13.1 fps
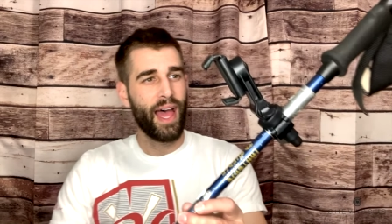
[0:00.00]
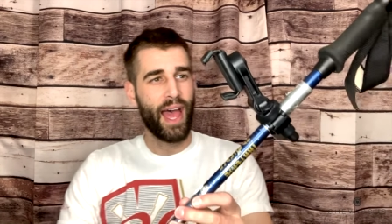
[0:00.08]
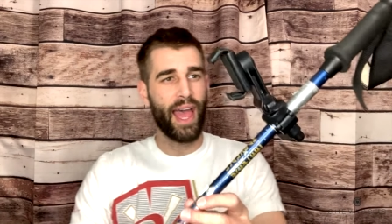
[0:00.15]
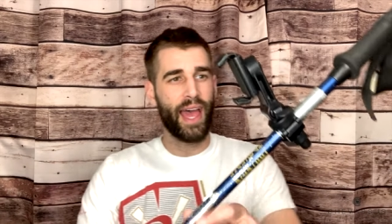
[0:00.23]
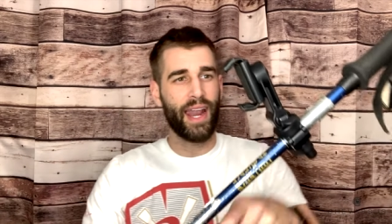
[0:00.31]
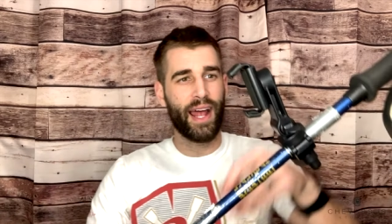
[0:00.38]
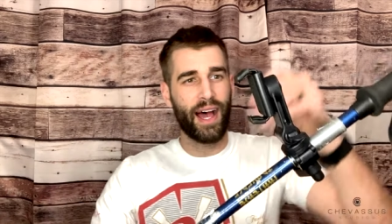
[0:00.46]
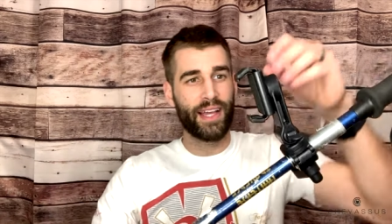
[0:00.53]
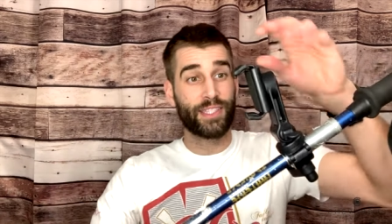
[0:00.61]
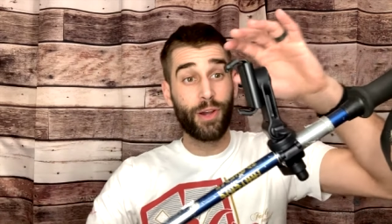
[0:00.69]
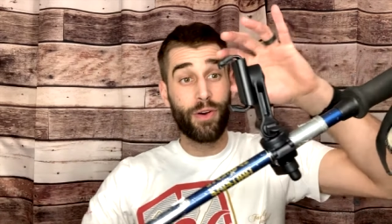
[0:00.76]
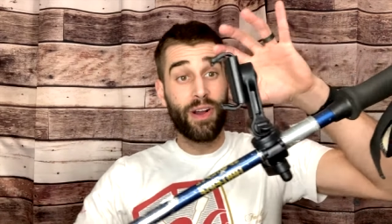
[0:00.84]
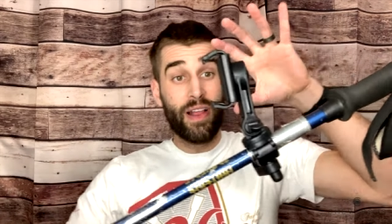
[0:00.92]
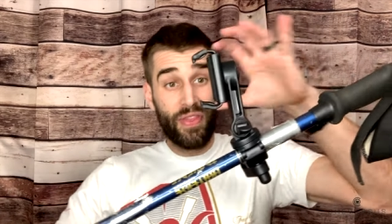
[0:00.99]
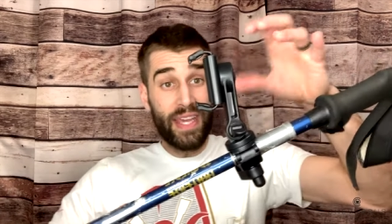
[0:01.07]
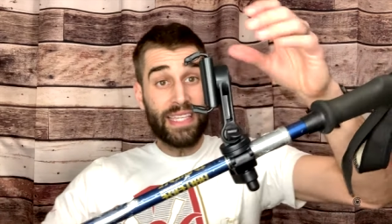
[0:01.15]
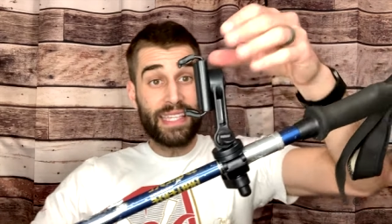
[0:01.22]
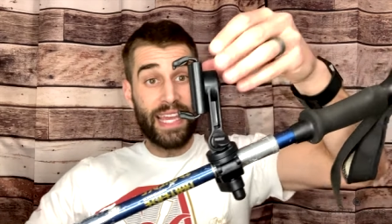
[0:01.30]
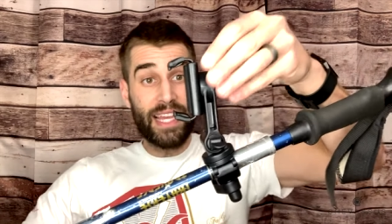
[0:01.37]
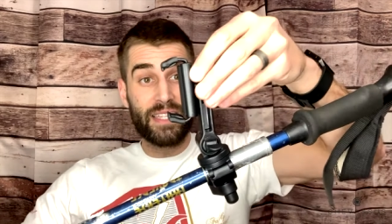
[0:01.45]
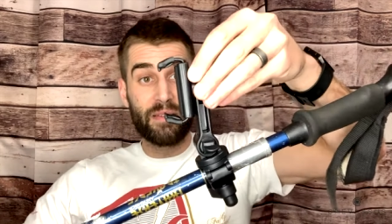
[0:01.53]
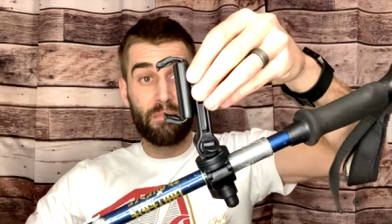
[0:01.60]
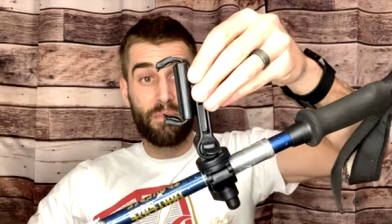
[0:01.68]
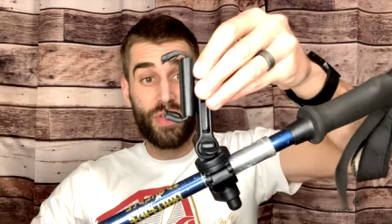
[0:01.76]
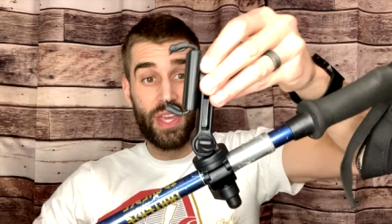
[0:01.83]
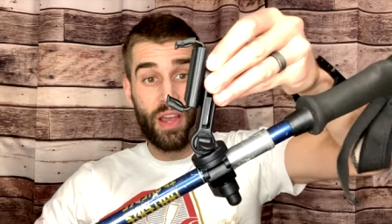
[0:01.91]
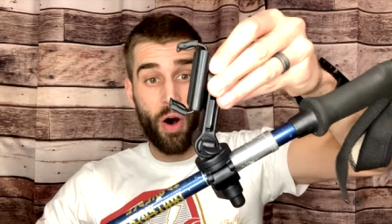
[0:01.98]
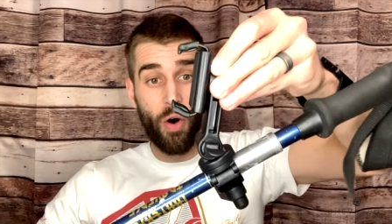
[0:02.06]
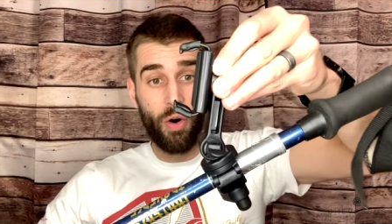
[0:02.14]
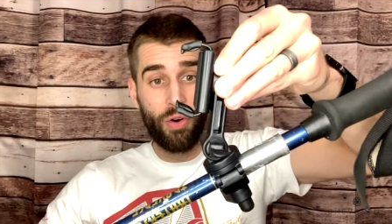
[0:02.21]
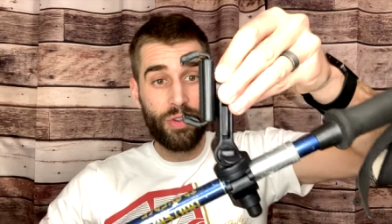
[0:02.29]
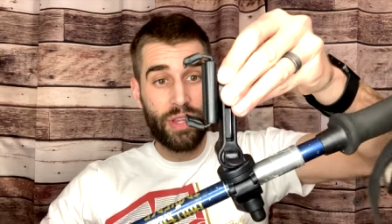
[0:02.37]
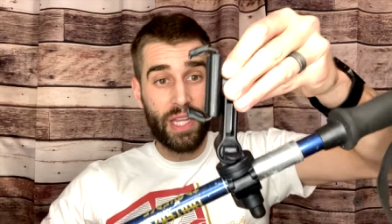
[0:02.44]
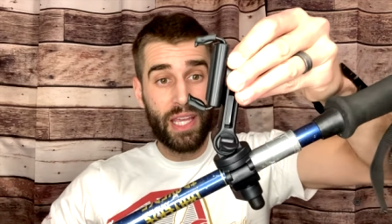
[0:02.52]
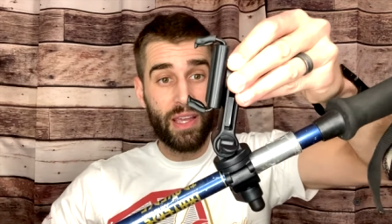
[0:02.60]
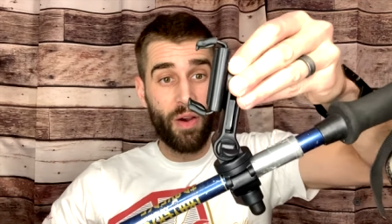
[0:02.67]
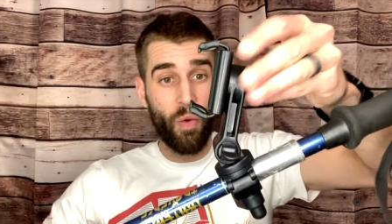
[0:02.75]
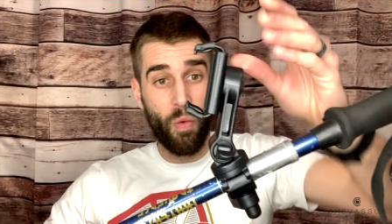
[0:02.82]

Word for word: And uh, so this is the only